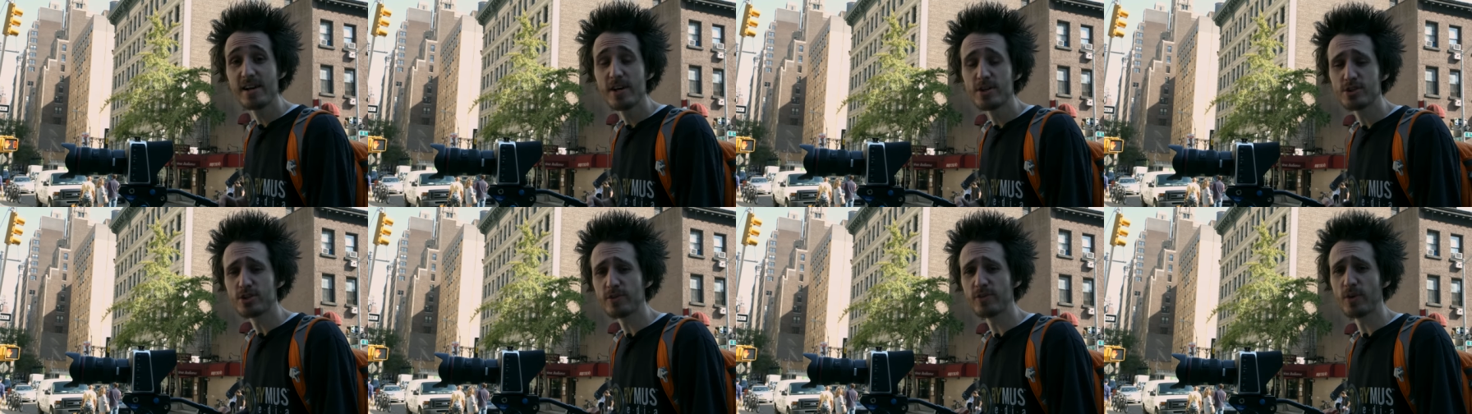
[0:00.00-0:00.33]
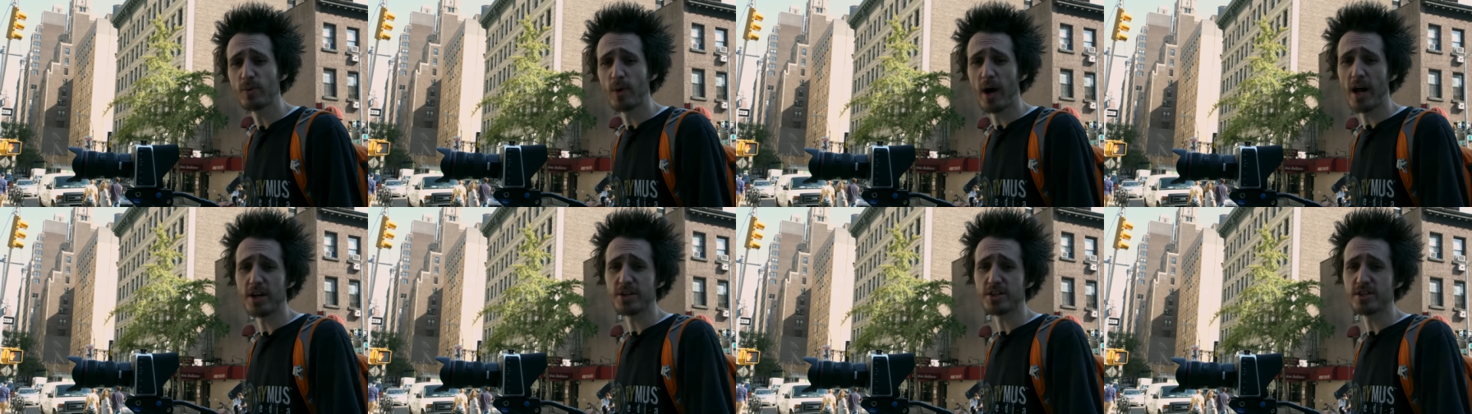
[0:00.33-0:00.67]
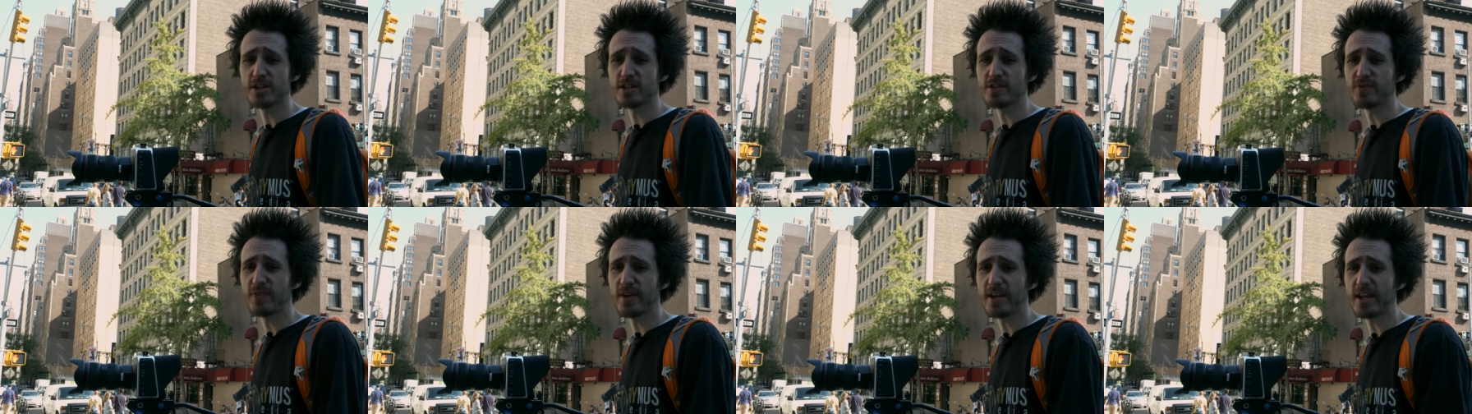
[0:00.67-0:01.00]
so if you're watching
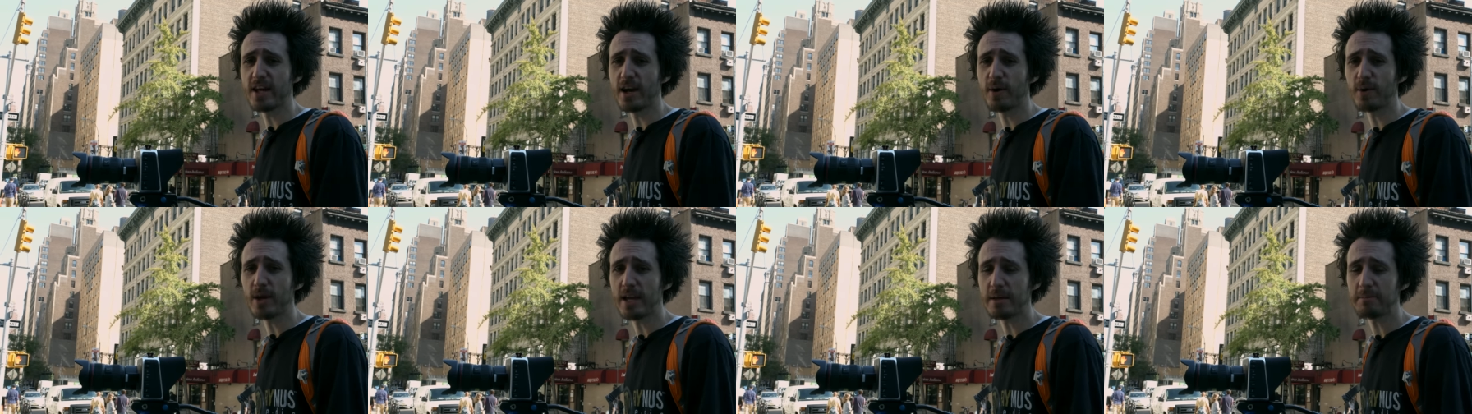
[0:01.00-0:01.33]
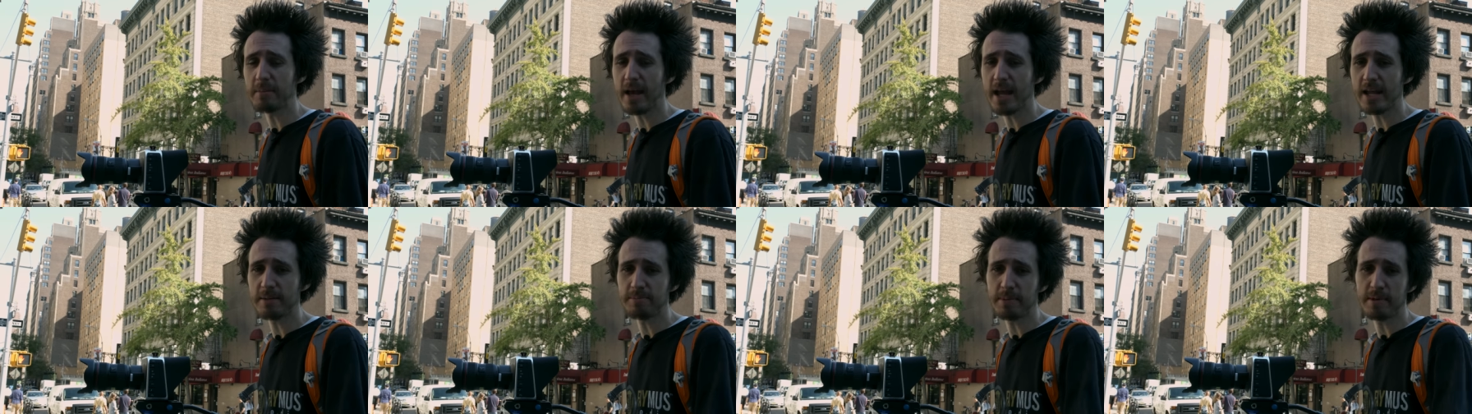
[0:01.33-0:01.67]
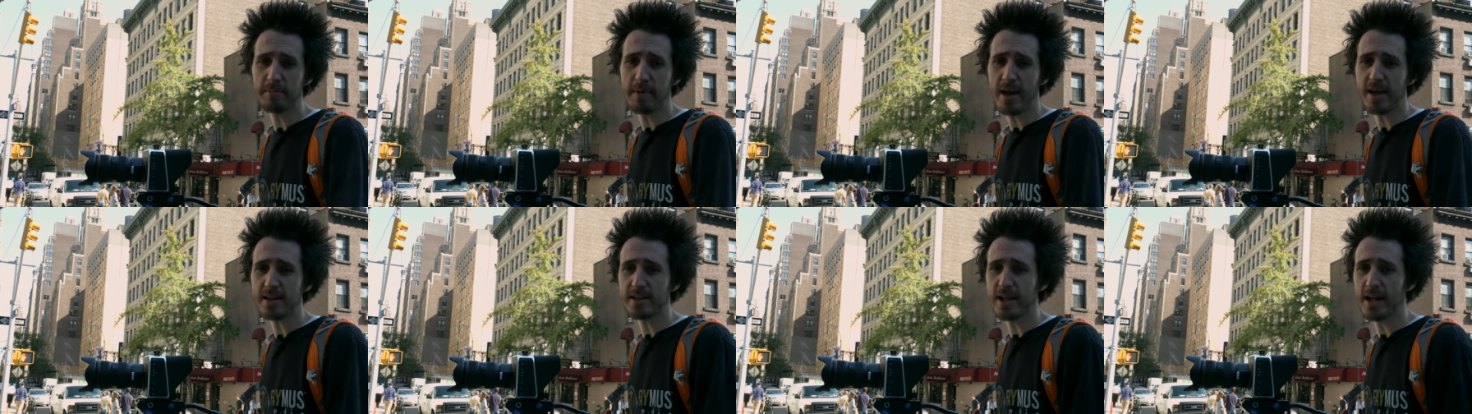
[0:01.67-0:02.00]
this video, he made me make